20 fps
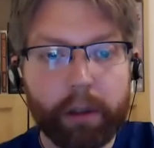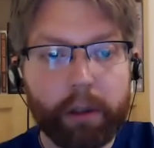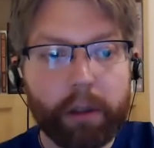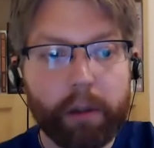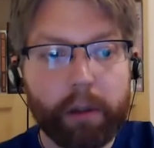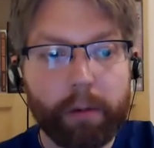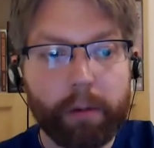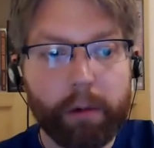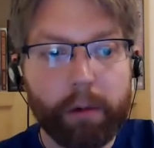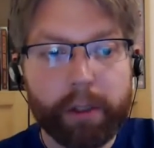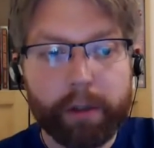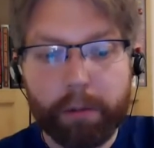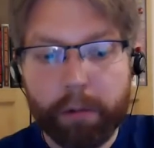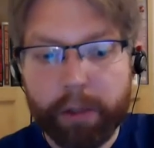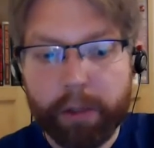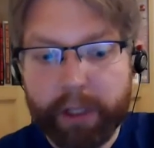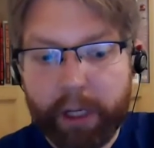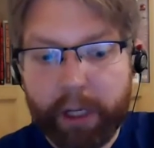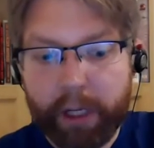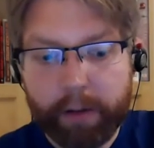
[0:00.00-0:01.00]

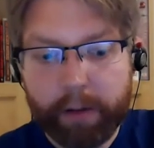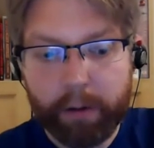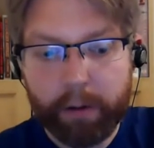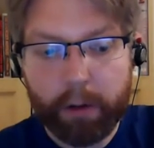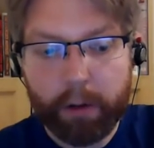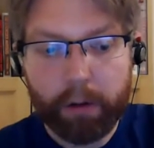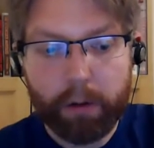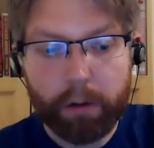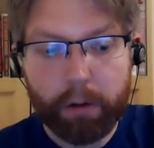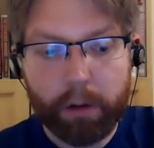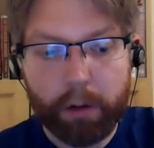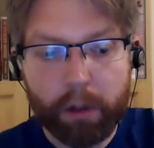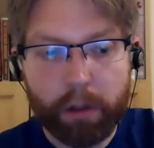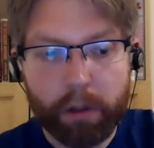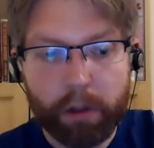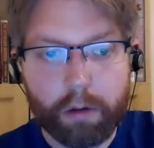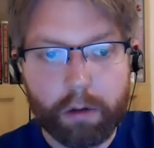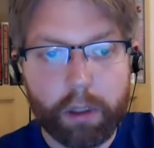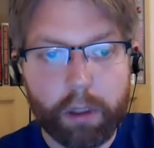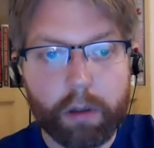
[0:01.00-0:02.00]
What's next for you,
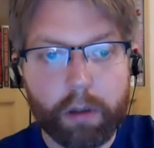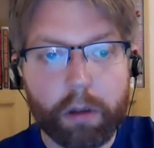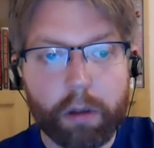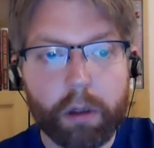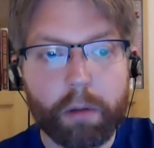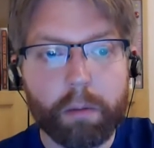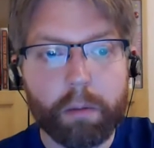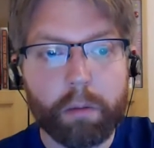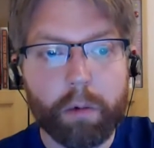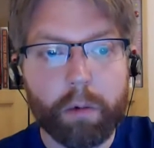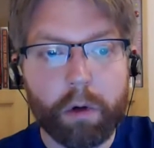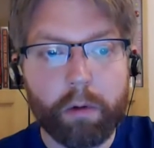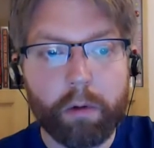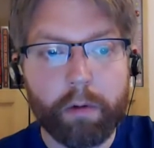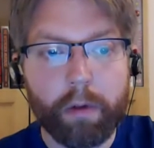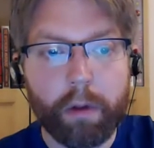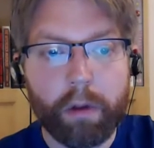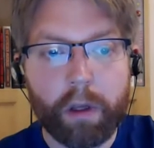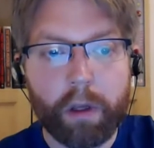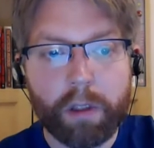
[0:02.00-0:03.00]
Katrina? One of
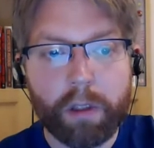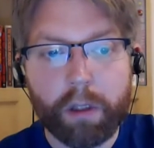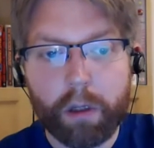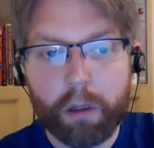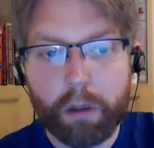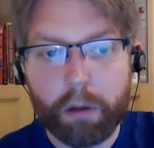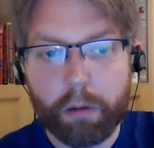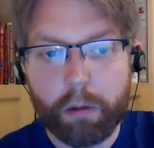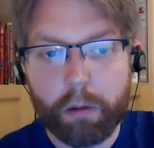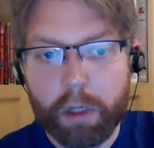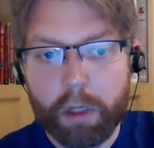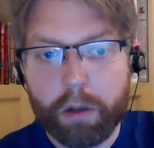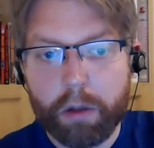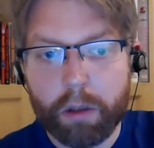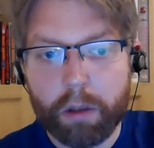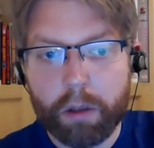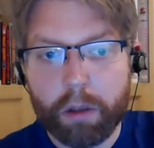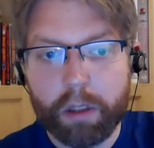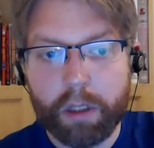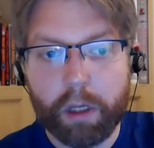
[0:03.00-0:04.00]
the things that you
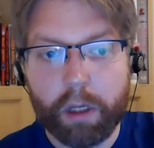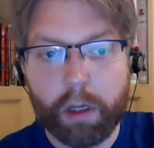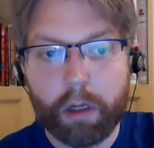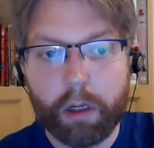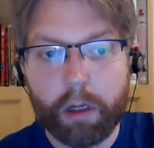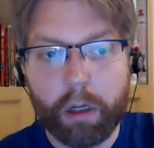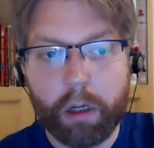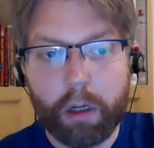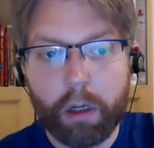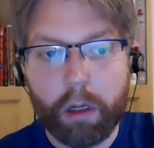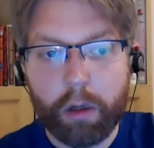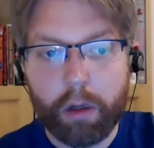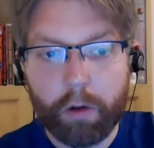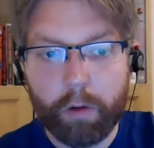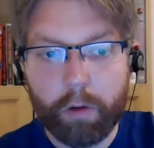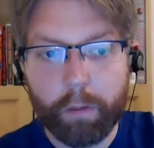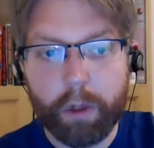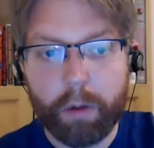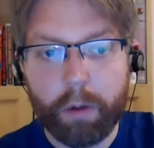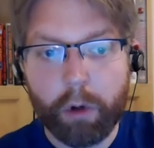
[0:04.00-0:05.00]
mentioned is that
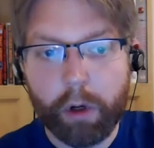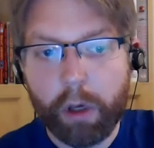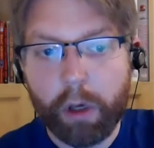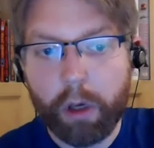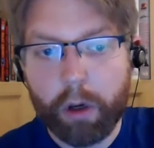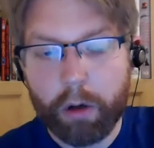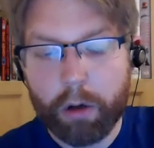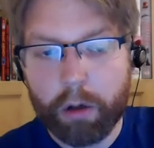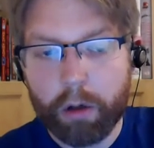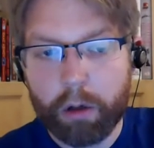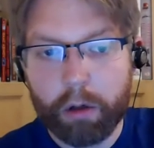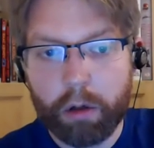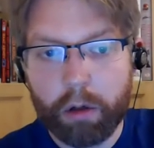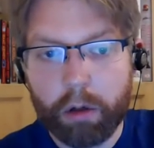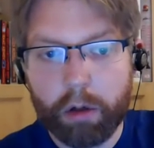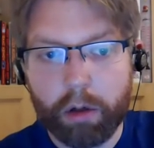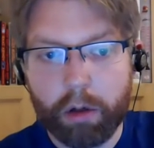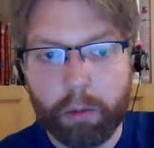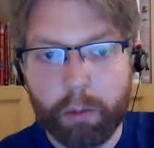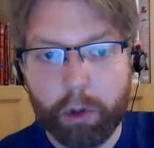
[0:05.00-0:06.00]
you've been working on
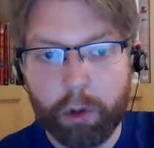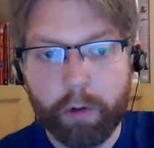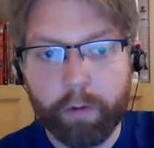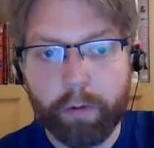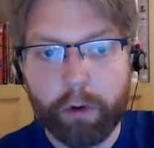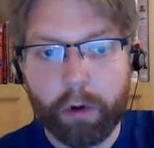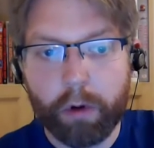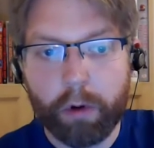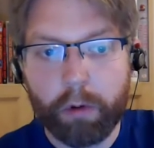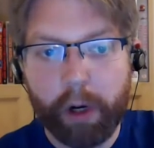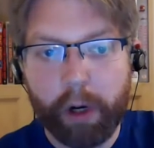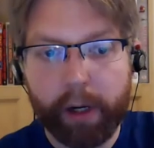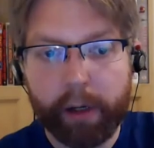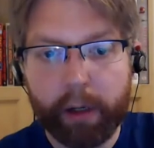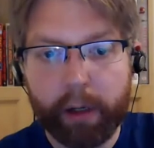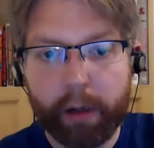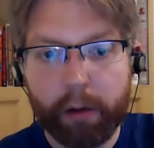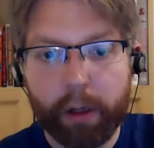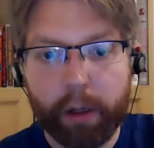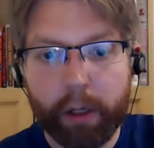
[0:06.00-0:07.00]
a book for a while
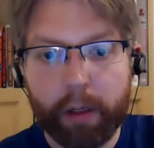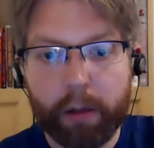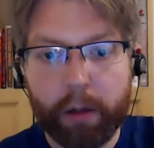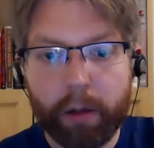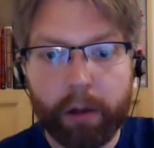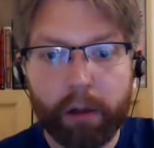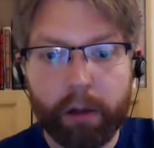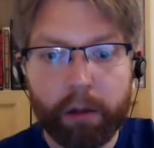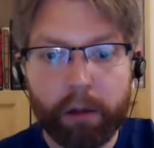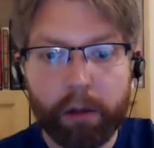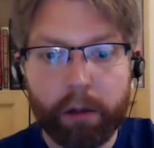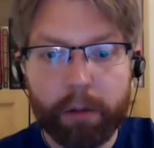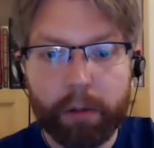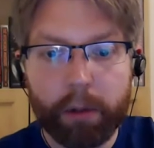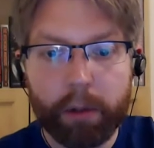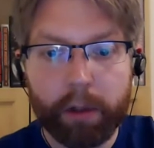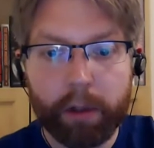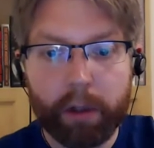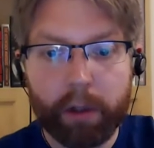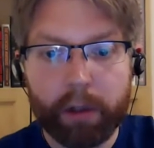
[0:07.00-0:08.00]
now. Can you talk a little bit about that?